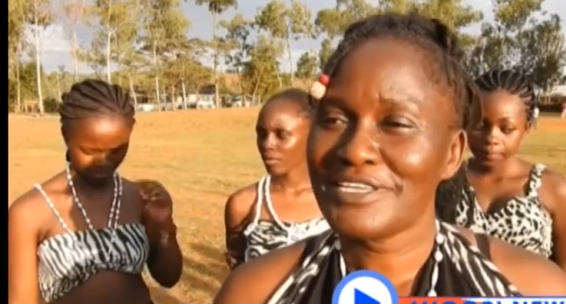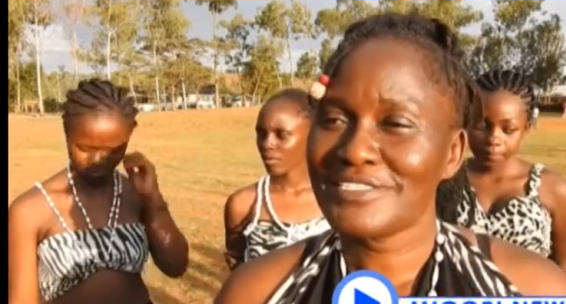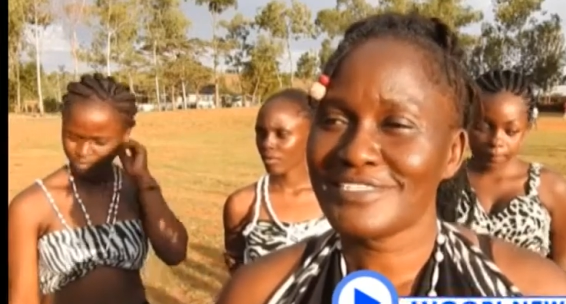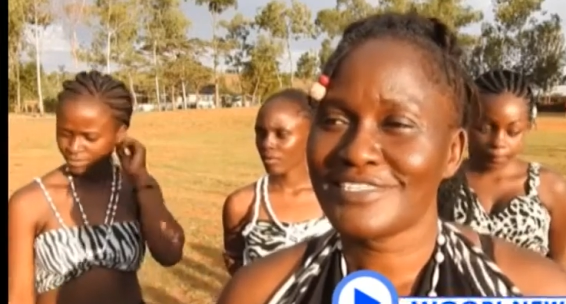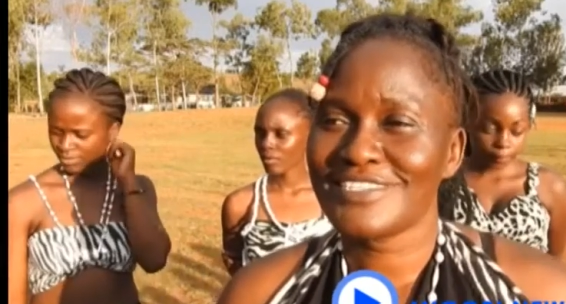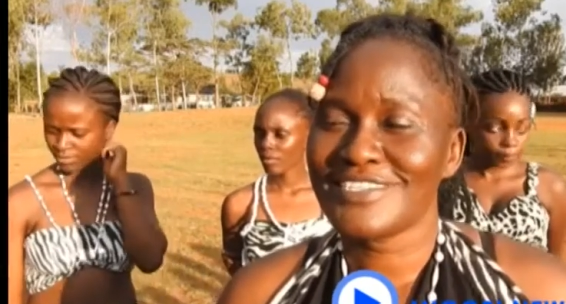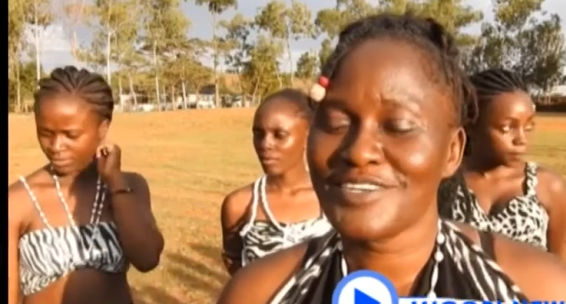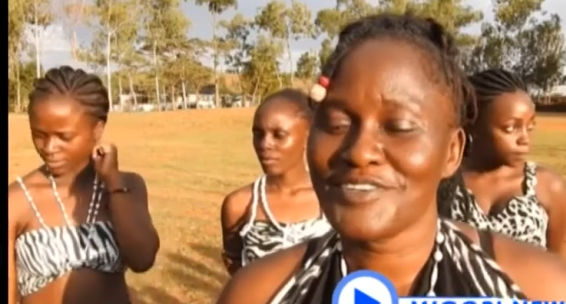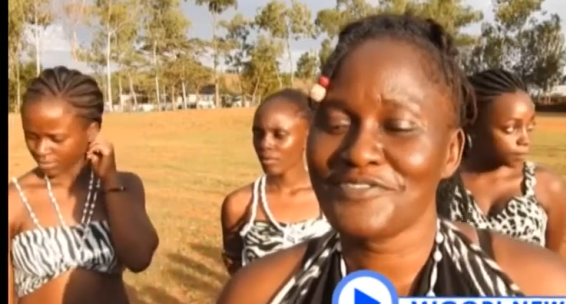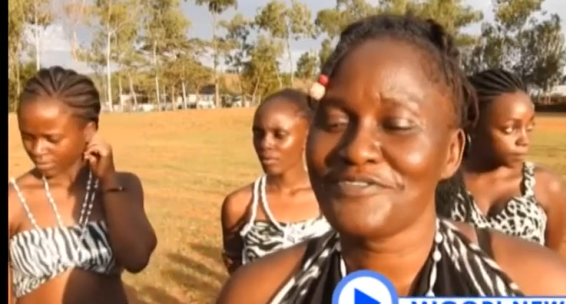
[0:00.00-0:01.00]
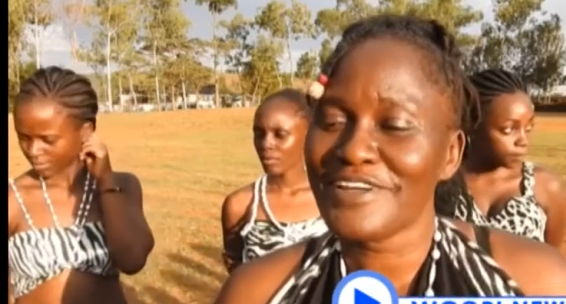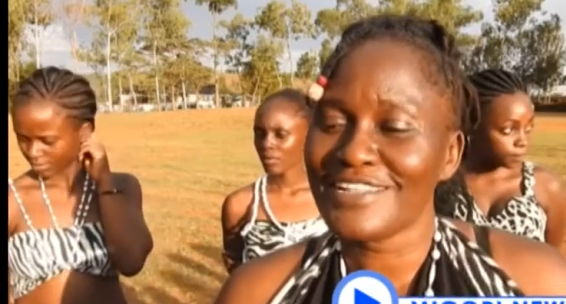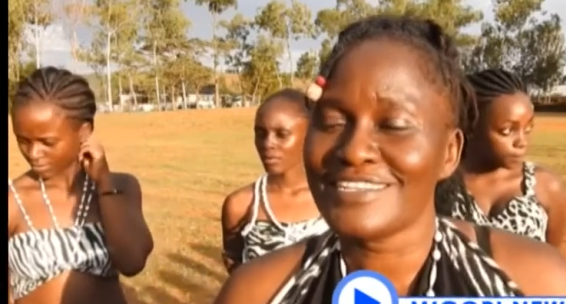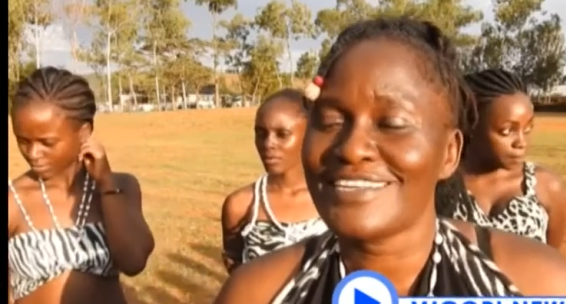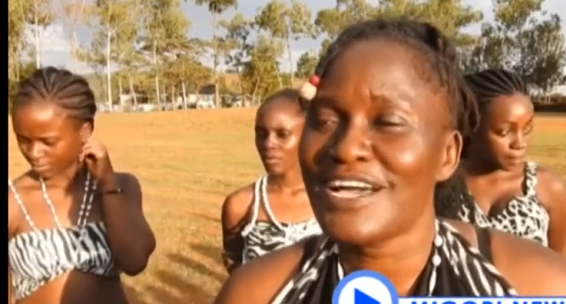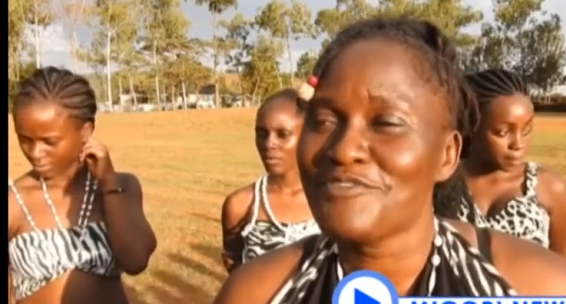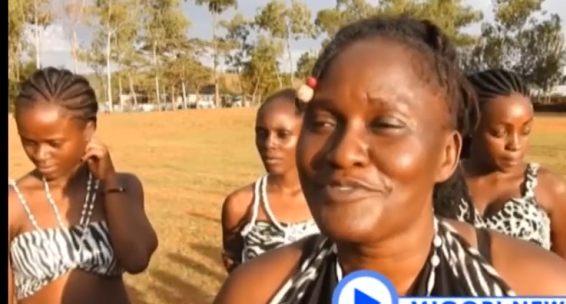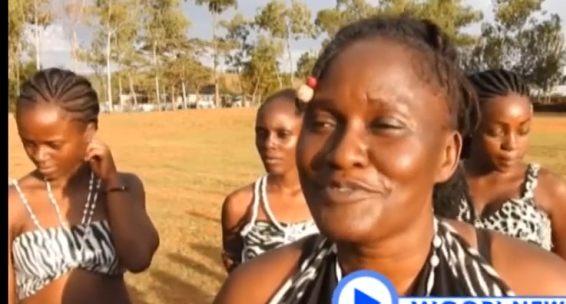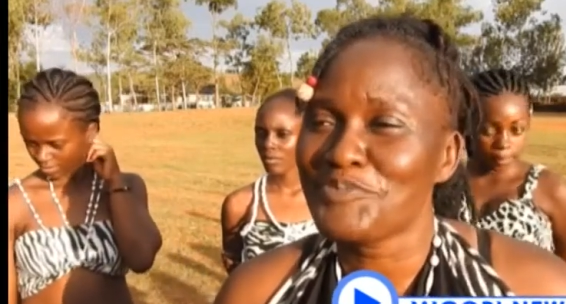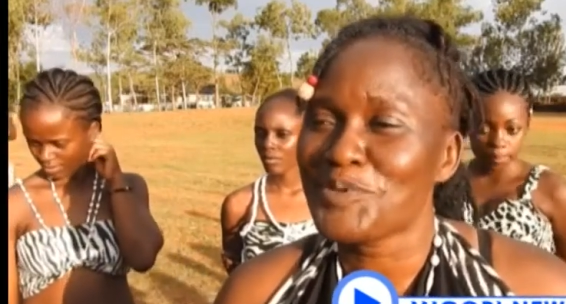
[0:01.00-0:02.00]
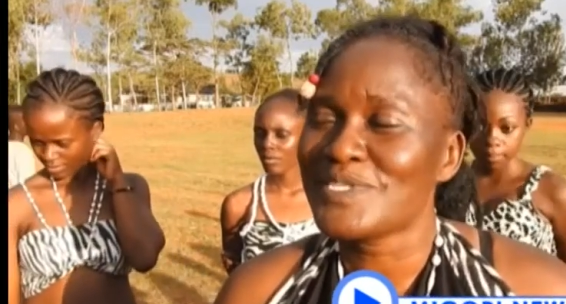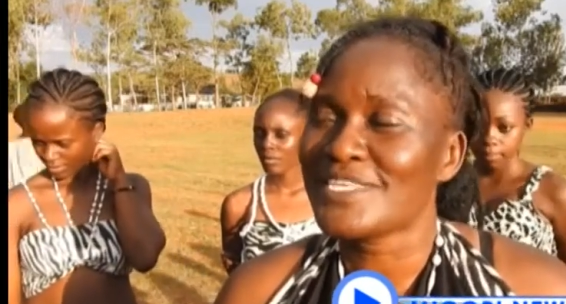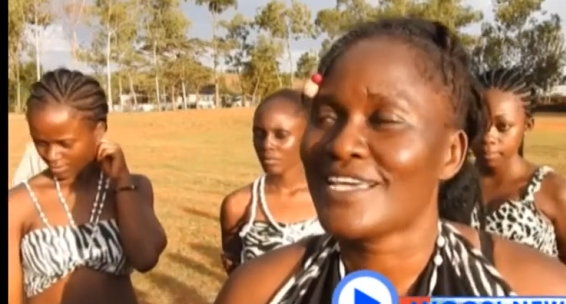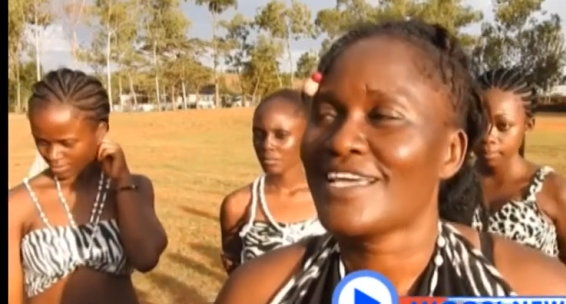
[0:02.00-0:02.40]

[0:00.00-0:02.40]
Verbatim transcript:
Speaker 1: I just fell in love with music.